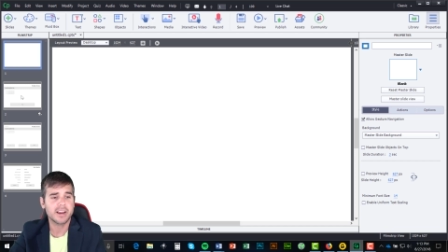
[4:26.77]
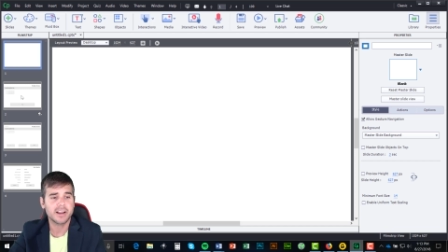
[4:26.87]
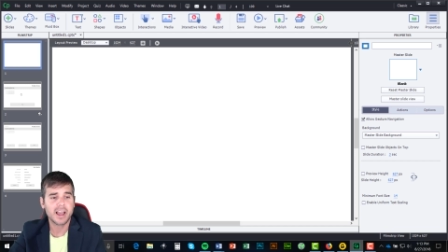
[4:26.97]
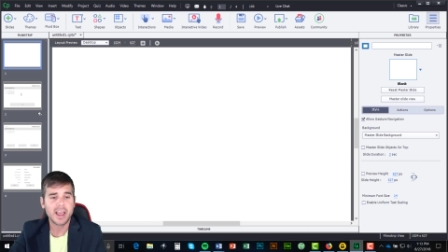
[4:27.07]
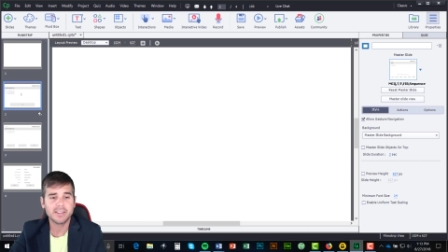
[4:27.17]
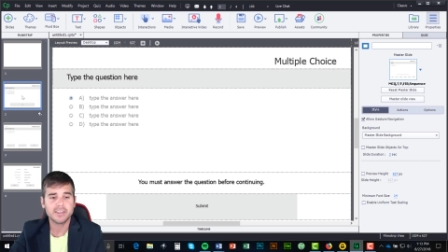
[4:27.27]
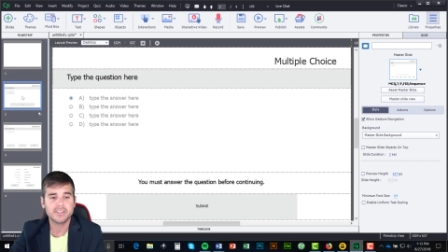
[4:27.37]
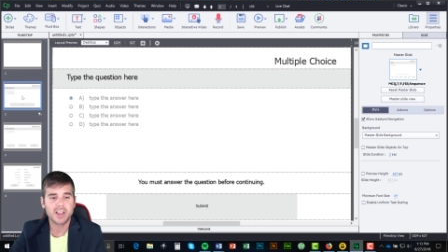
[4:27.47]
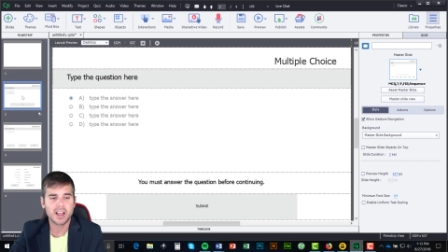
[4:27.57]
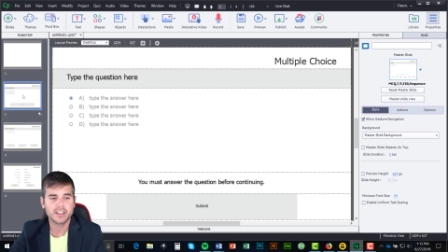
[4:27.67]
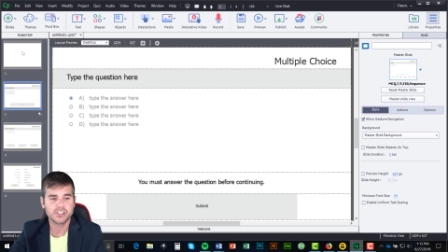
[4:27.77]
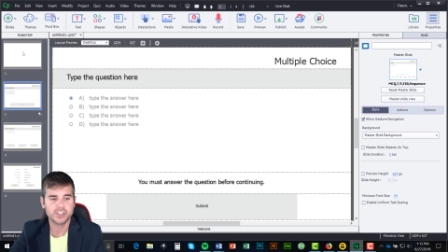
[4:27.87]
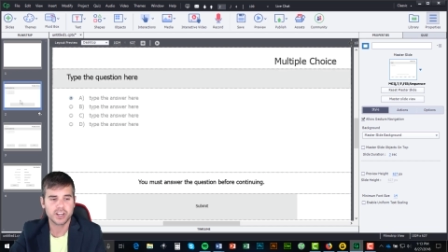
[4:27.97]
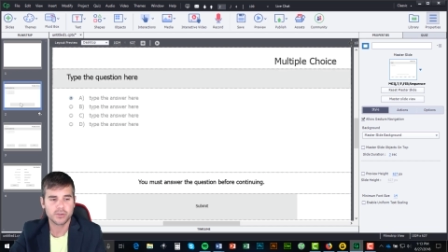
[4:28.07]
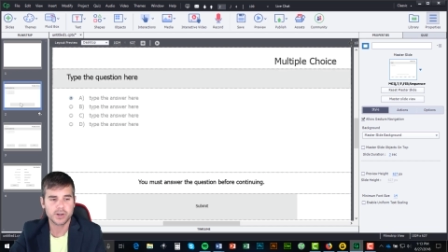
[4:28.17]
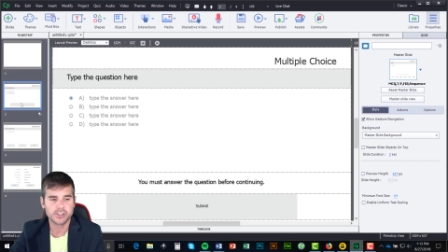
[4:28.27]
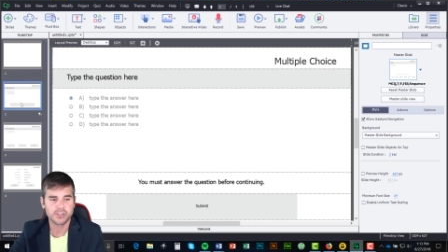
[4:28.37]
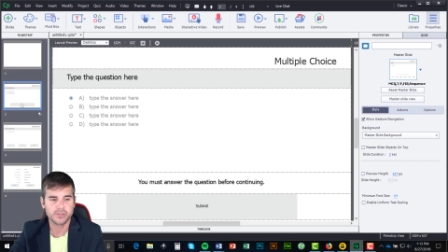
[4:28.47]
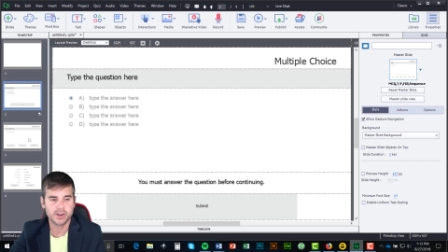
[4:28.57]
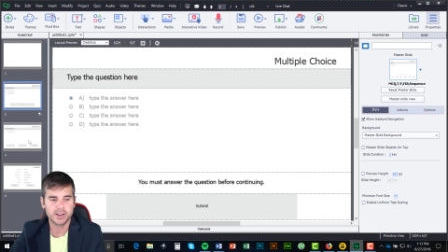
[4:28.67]
side, I had this knowledge check
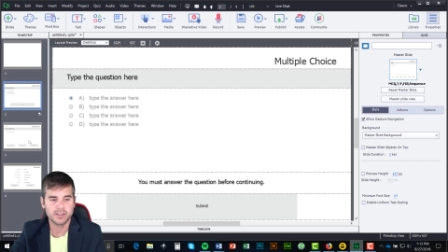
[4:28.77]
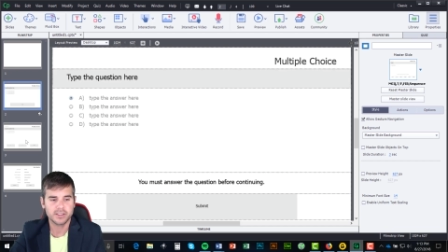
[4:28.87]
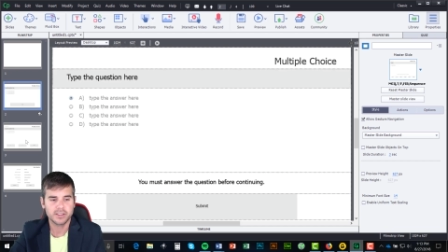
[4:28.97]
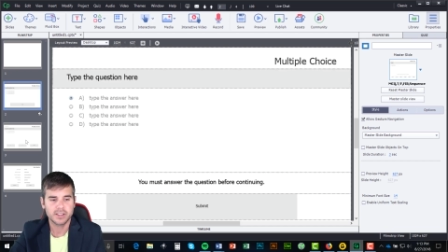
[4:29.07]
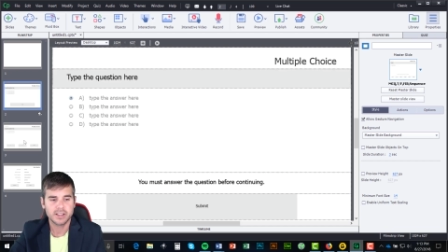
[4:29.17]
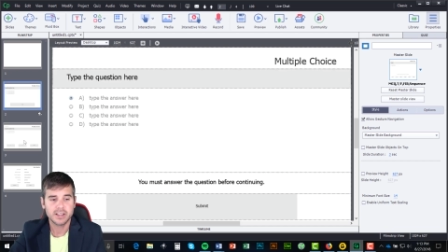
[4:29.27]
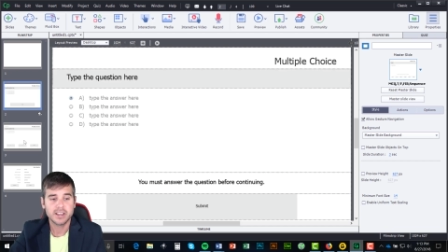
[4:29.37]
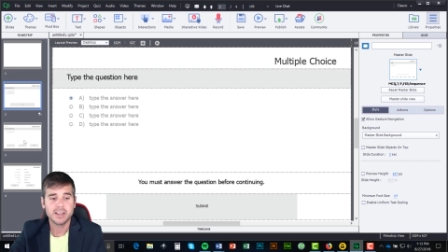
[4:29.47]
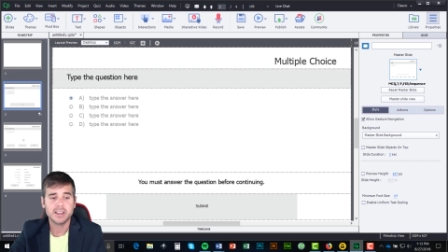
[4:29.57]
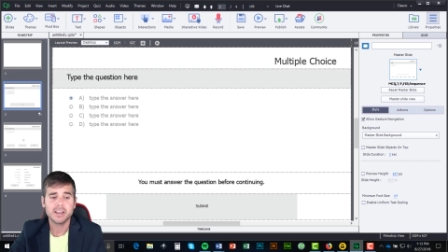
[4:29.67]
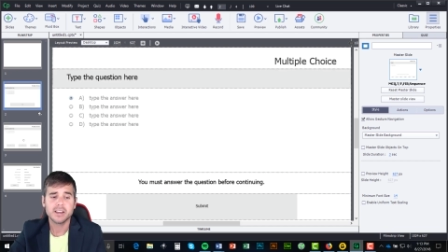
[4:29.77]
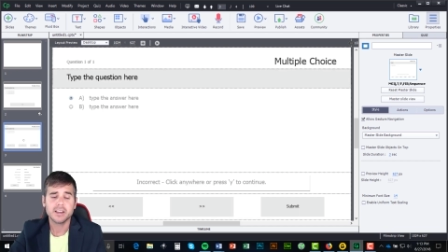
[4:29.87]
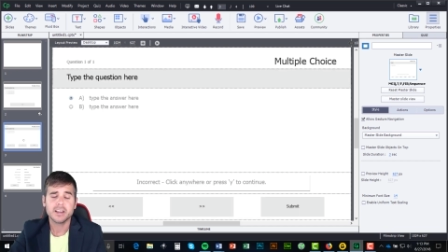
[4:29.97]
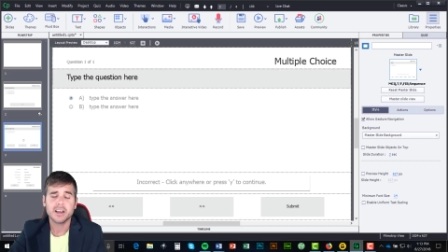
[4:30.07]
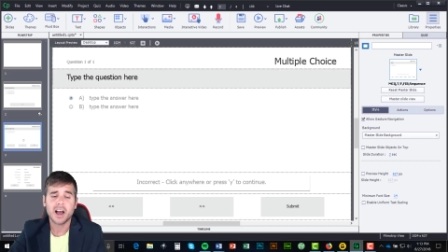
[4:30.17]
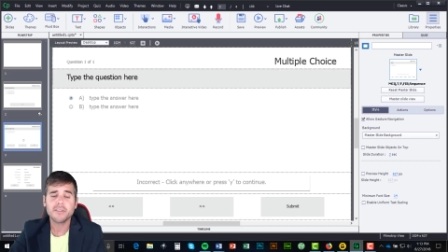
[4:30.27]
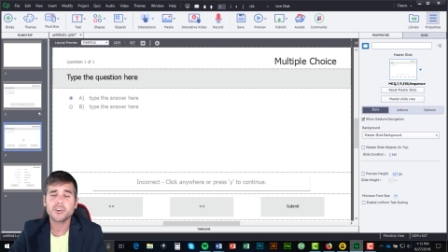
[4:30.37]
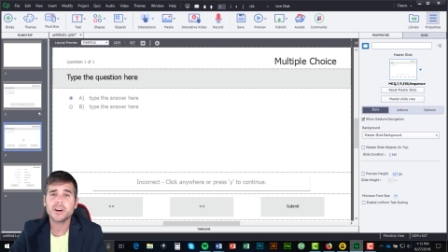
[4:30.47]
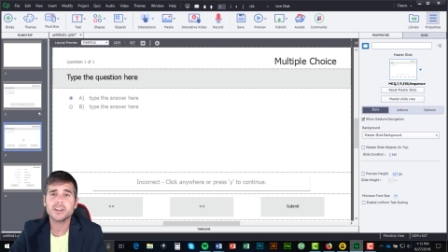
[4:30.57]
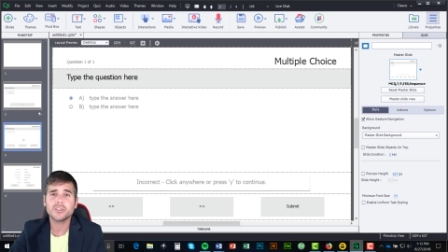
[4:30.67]
question, right?
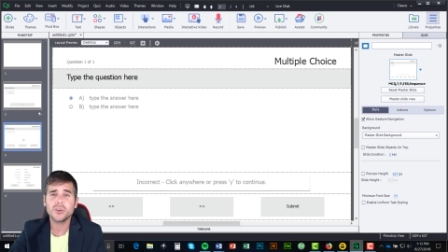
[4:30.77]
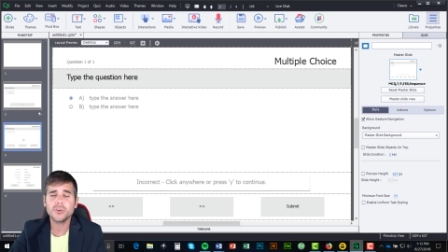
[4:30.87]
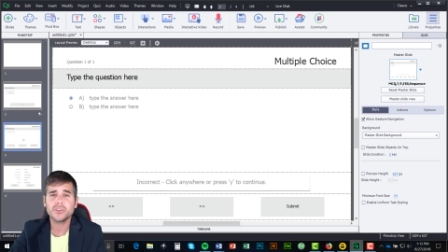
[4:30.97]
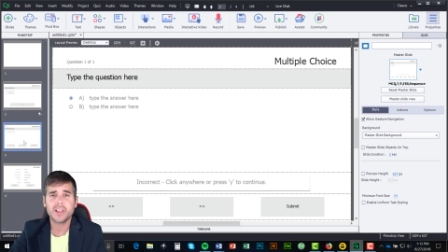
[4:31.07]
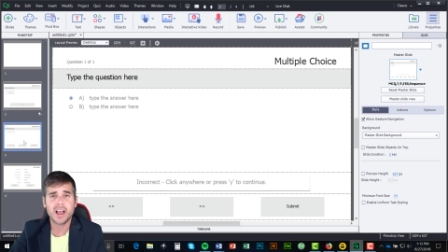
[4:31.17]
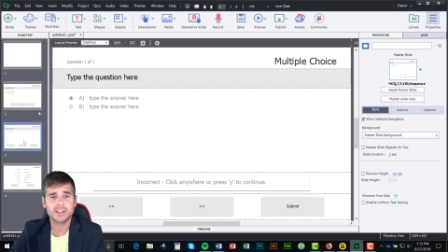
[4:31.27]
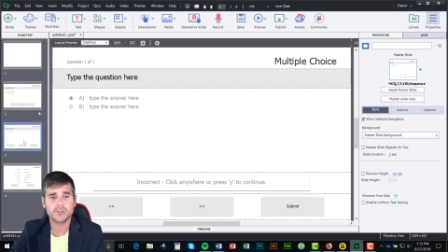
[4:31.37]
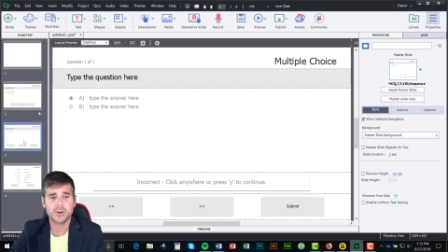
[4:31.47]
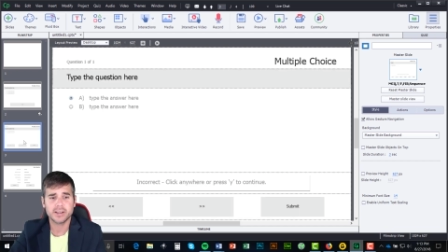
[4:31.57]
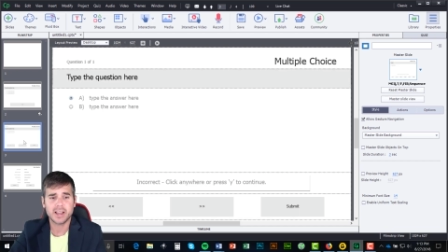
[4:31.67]
I've created two slides